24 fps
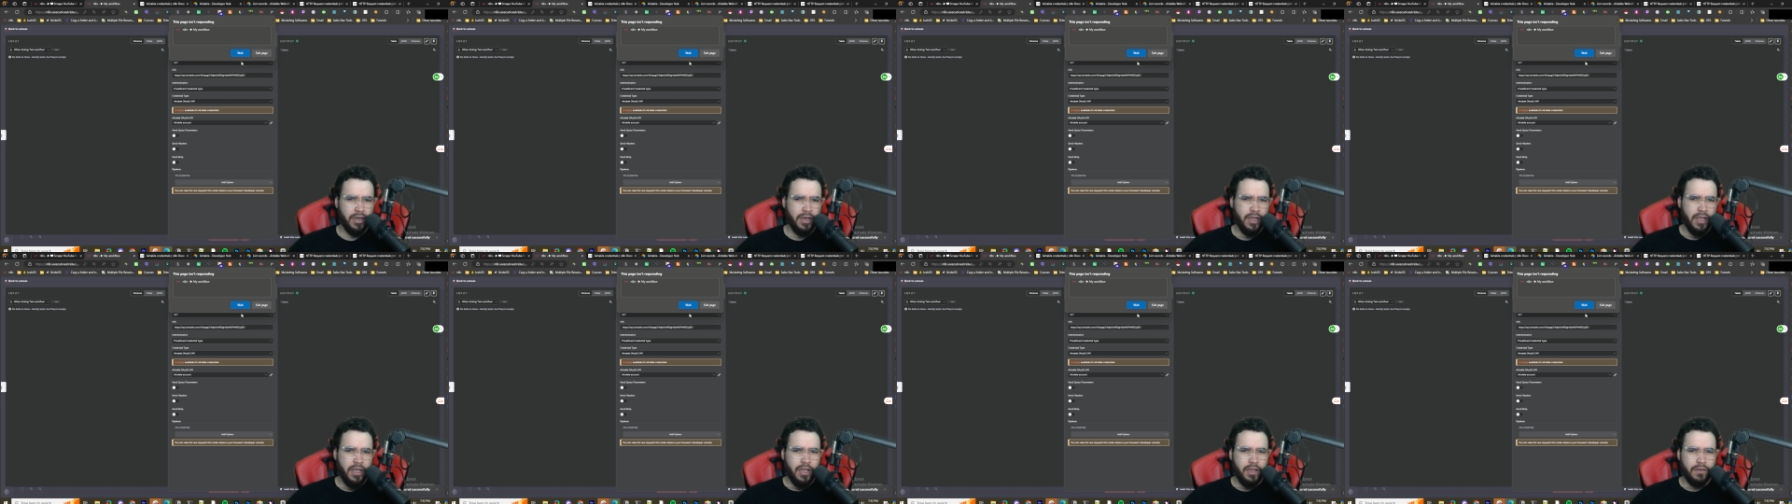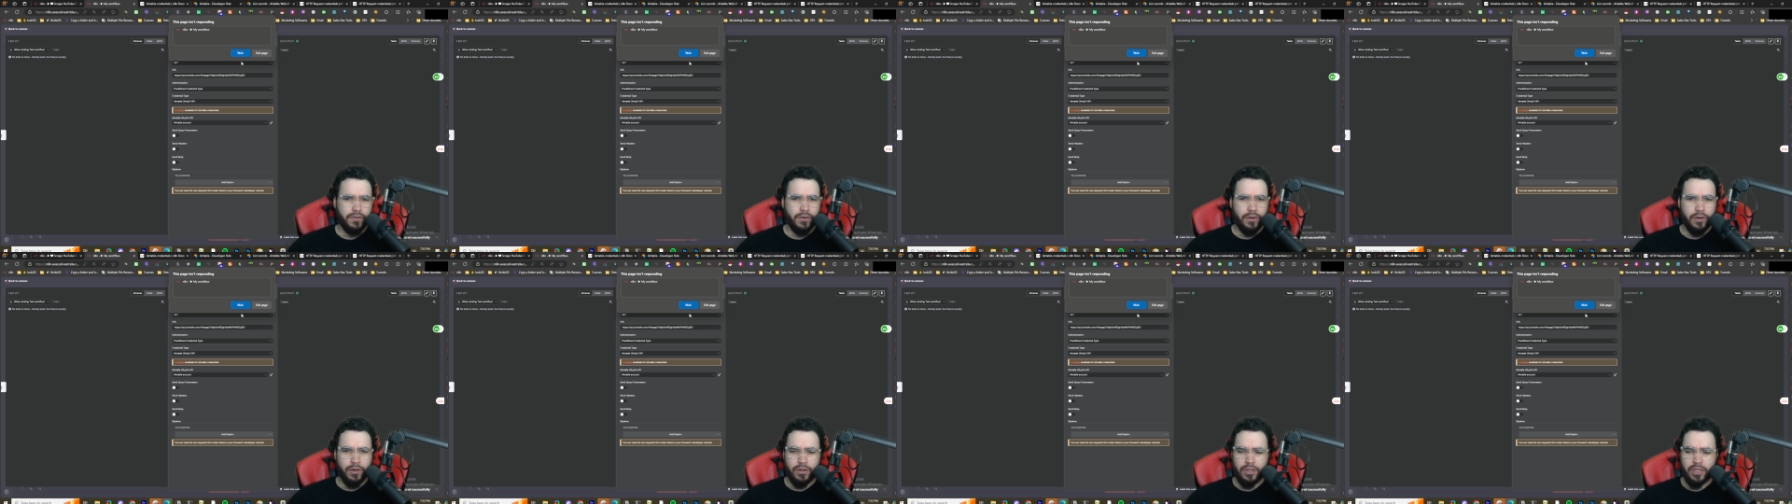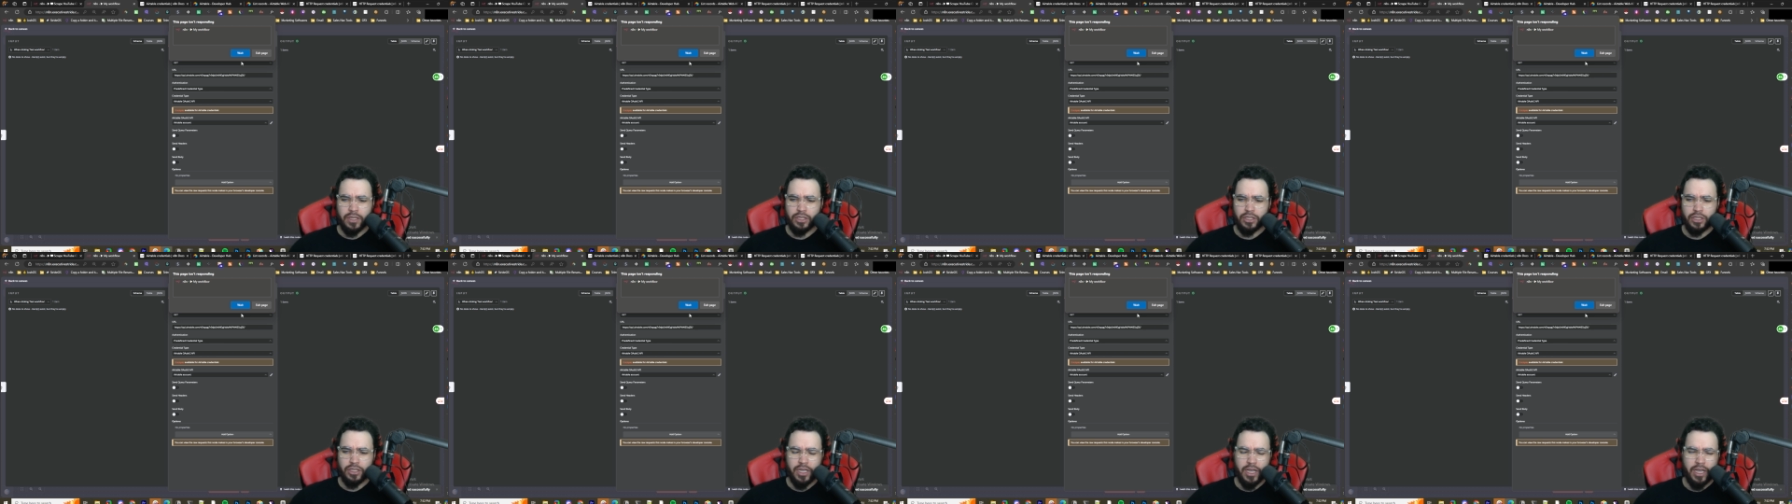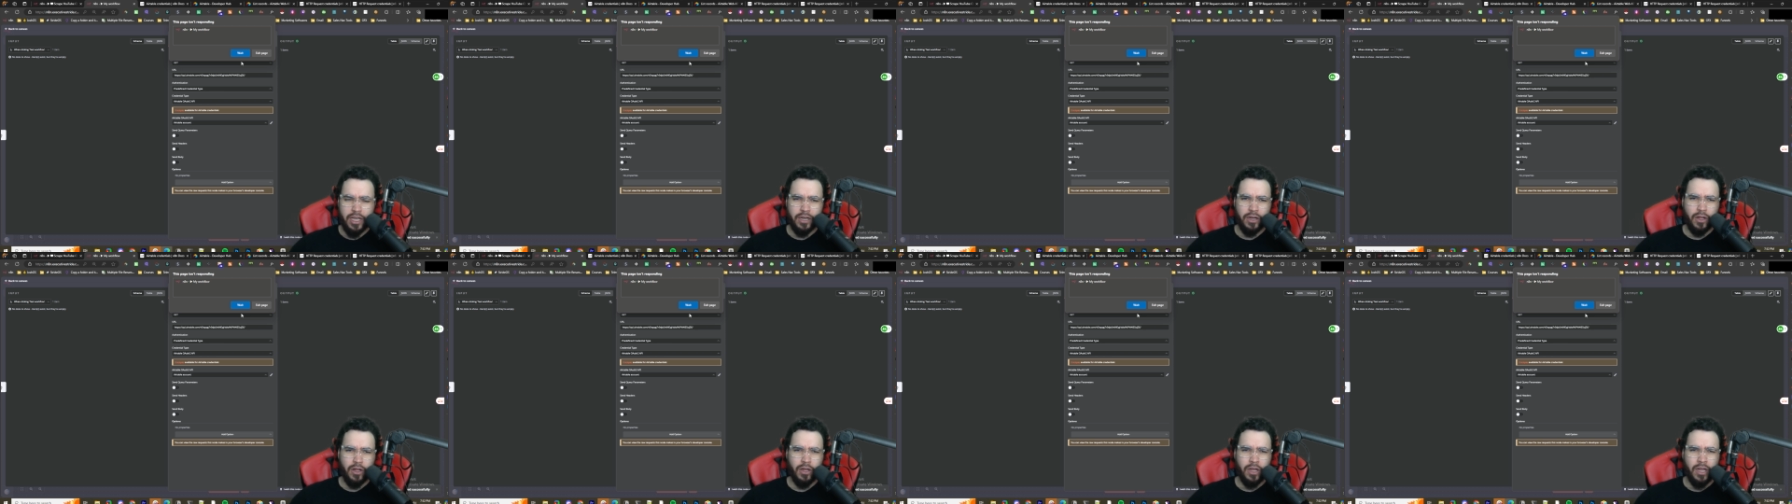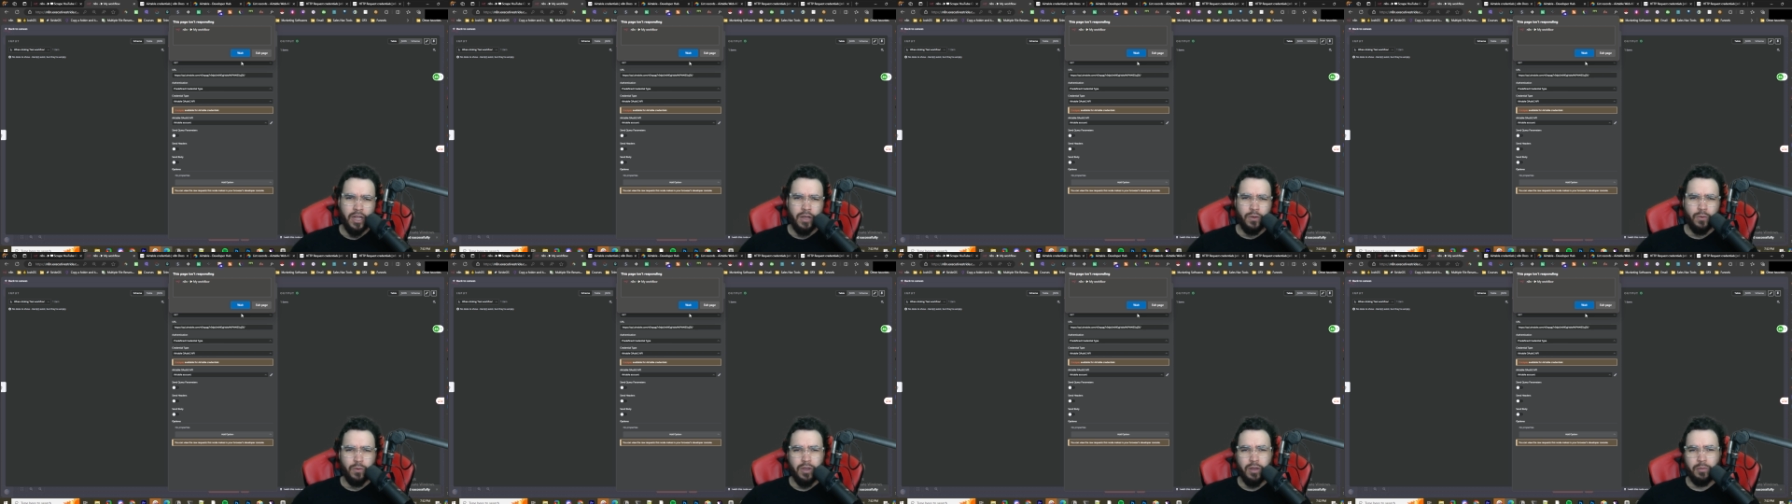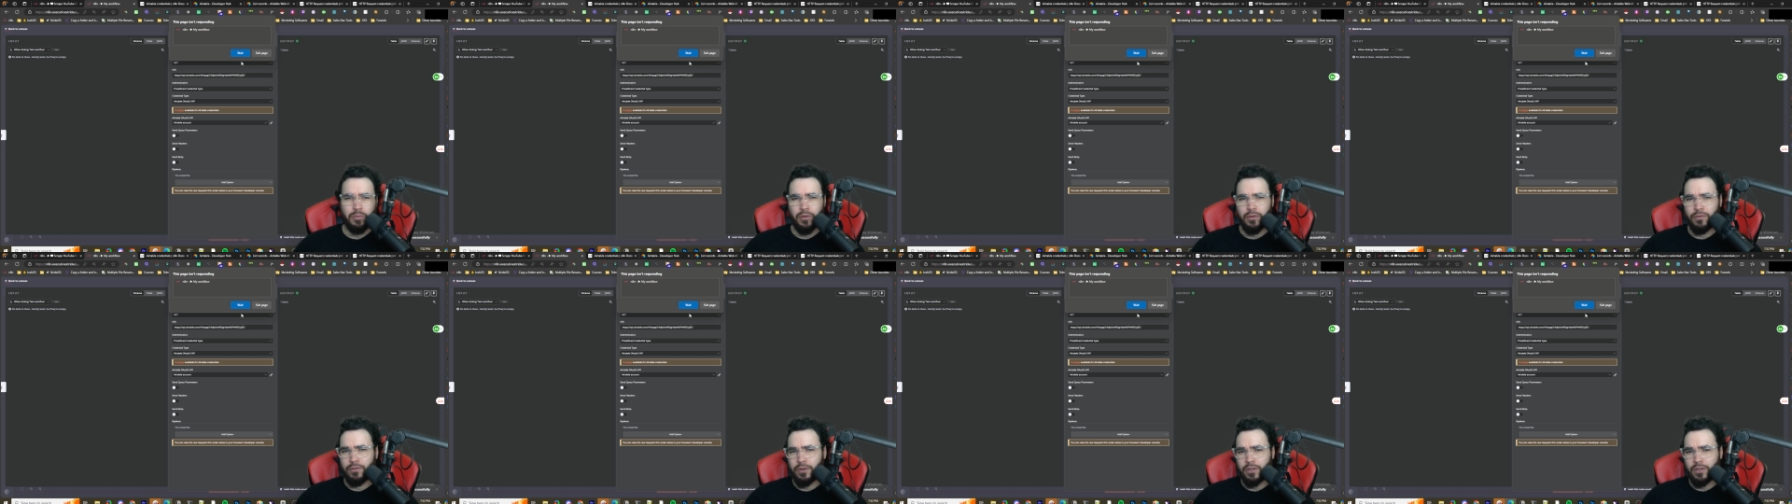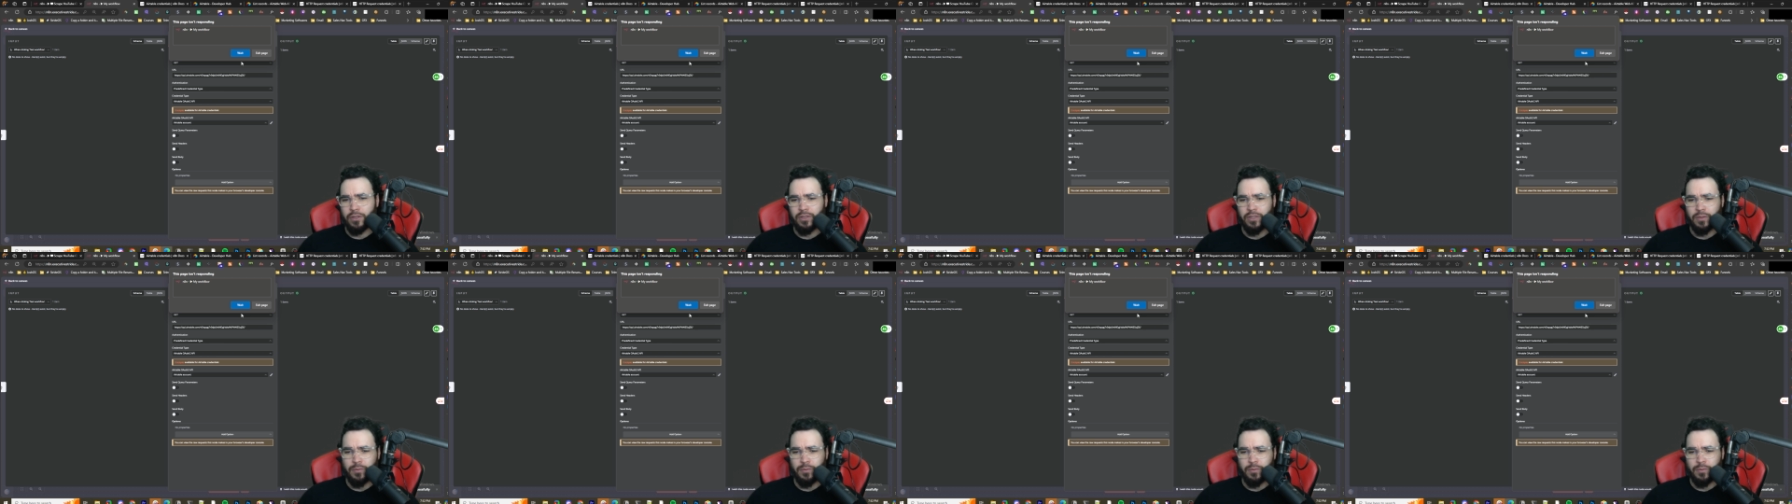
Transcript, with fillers: If you're new to this channel, we upload videos